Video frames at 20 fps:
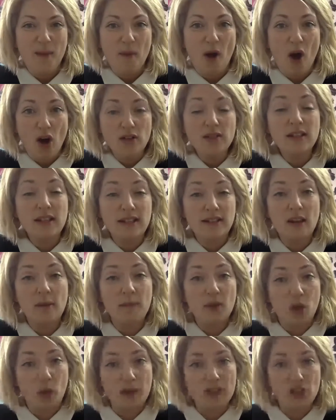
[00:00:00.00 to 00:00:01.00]
asking them
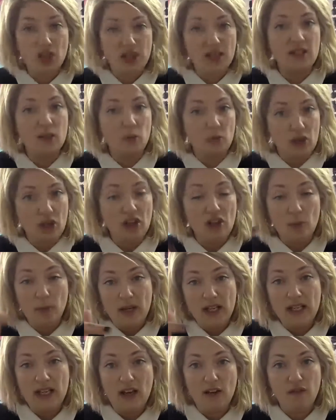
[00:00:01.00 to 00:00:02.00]
the questions and
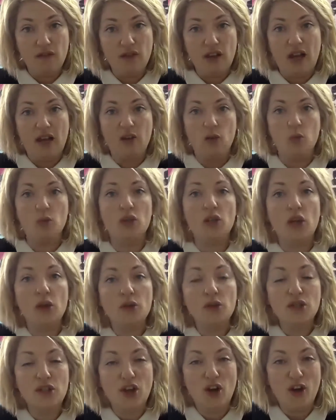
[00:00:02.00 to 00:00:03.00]
the PDF and all the
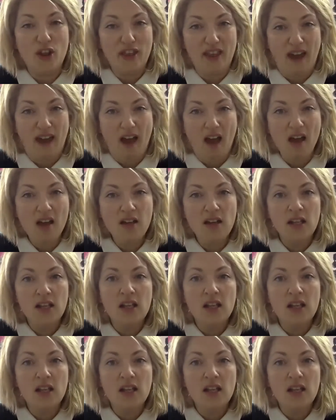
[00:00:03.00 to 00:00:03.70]
notes that are there,